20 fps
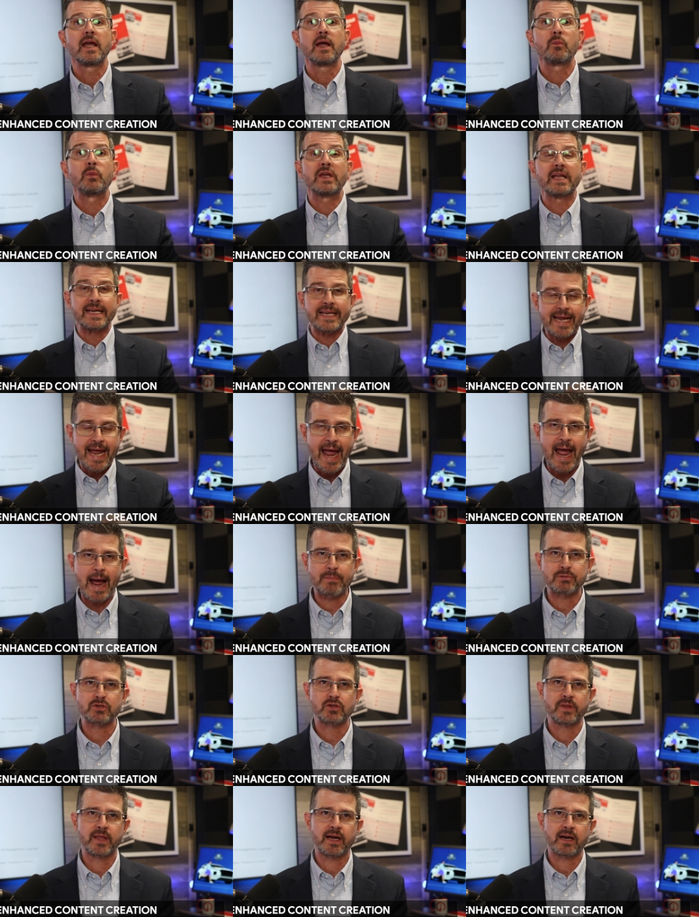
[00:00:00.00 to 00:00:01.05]
we can
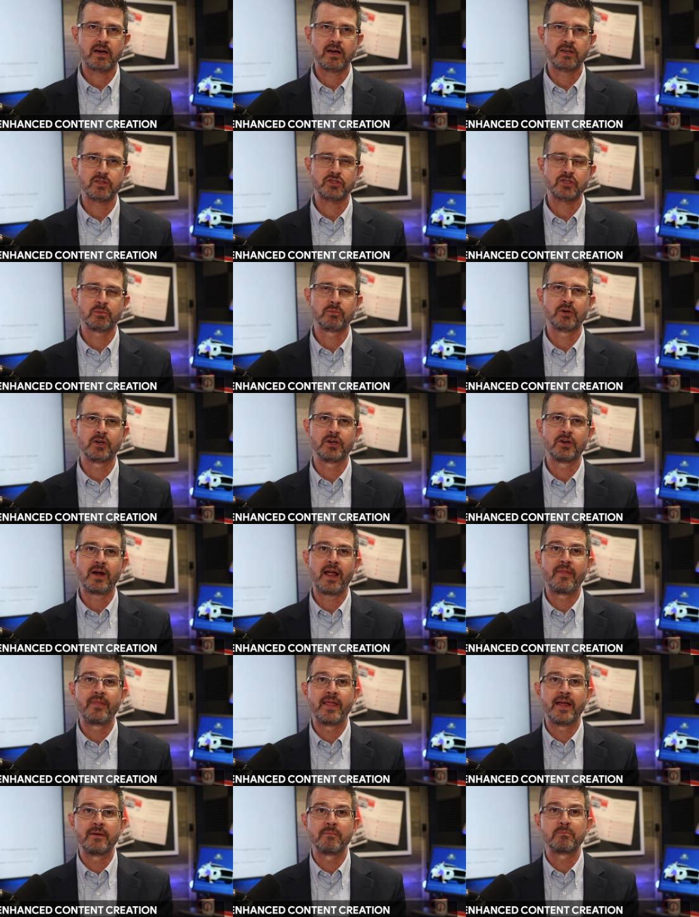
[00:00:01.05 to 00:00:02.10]
capture that customer
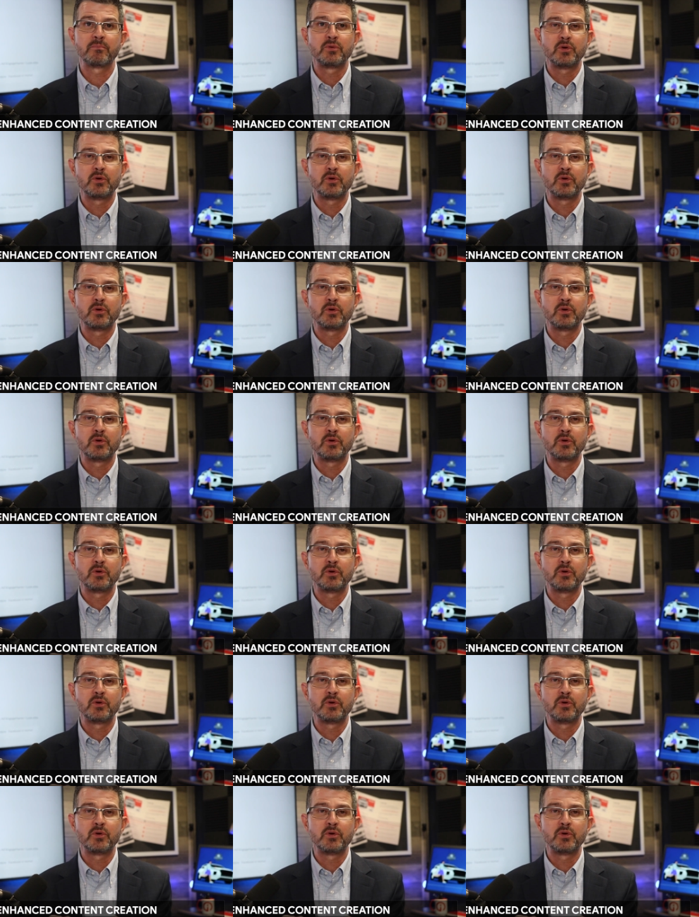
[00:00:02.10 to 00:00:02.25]
and then